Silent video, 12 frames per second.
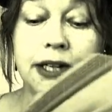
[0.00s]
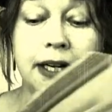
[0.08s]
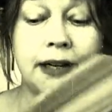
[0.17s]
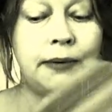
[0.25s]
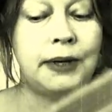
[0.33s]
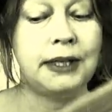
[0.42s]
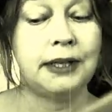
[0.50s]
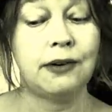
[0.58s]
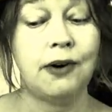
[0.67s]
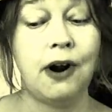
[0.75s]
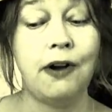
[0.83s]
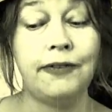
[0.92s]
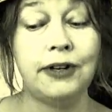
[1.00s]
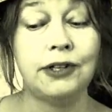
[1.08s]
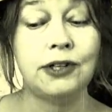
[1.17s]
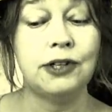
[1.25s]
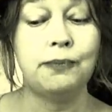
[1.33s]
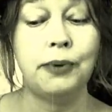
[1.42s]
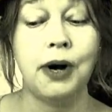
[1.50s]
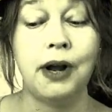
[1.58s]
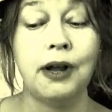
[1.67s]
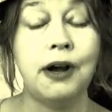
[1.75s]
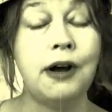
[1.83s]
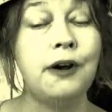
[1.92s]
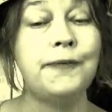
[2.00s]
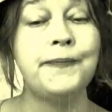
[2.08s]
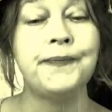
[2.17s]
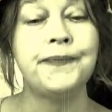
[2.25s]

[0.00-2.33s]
year what the crawfishes brung on,